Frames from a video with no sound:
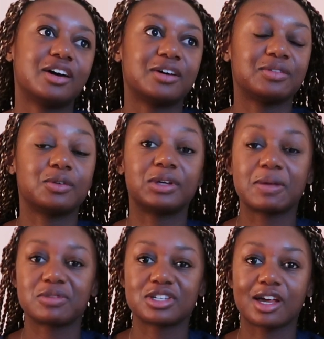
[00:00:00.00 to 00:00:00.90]
um, the one
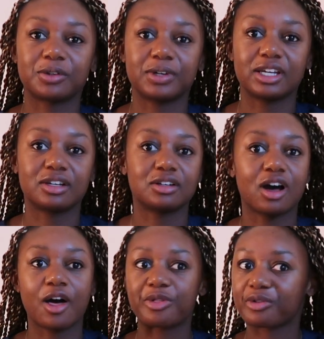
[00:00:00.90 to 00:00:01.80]
i'm shadowing
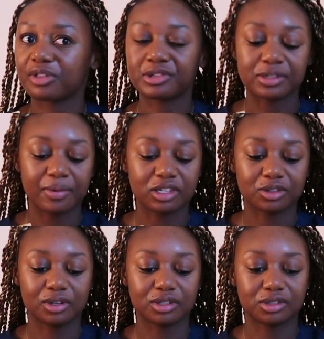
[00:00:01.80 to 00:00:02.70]
all throughout the
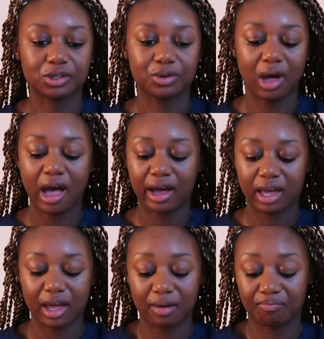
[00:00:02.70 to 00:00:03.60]
semester so
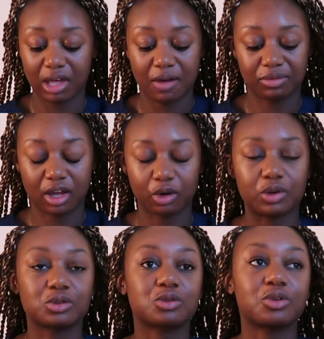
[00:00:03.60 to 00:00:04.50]
i am not
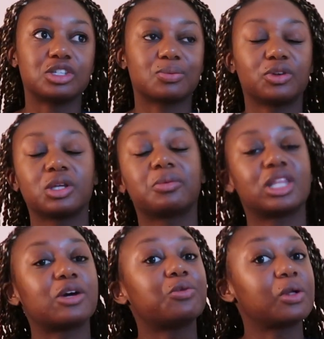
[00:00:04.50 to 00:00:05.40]
going to school this morning but
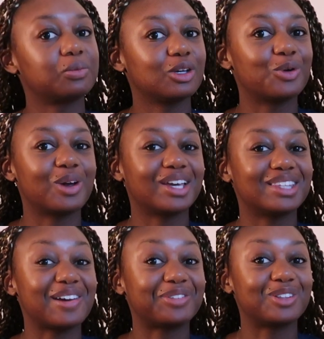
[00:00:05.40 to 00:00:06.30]
i will be going in
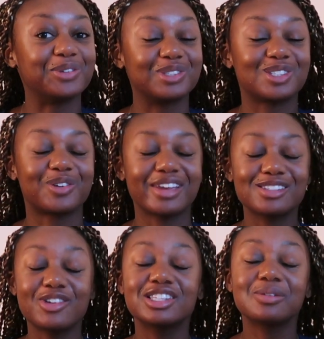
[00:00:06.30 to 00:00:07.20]
the afternoon so it's
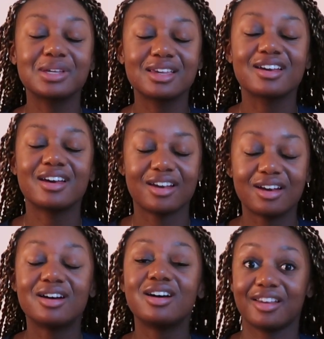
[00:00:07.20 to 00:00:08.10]
going to be
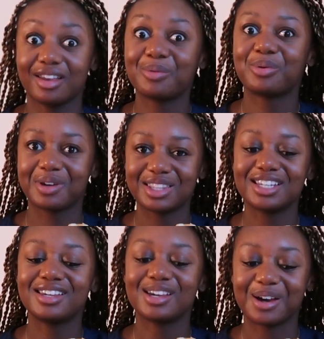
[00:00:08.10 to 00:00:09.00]
a
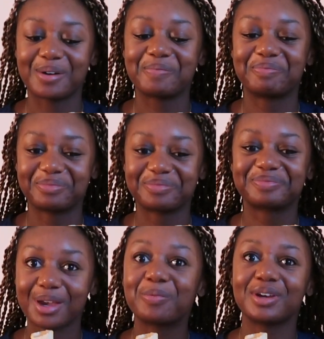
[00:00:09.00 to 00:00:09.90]
pretty um
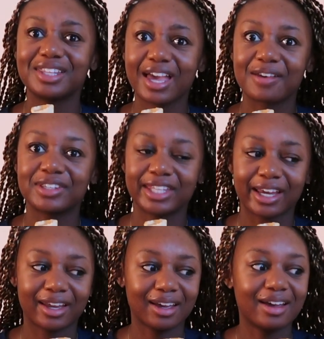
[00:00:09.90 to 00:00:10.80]
a pretty heavy
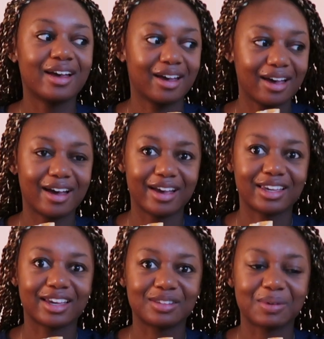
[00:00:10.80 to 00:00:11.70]
day i
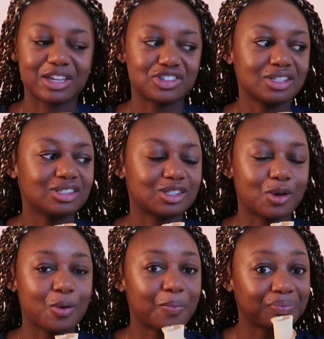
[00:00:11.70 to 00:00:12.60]
can imagine
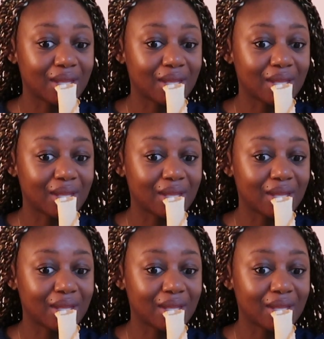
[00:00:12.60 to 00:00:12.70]
so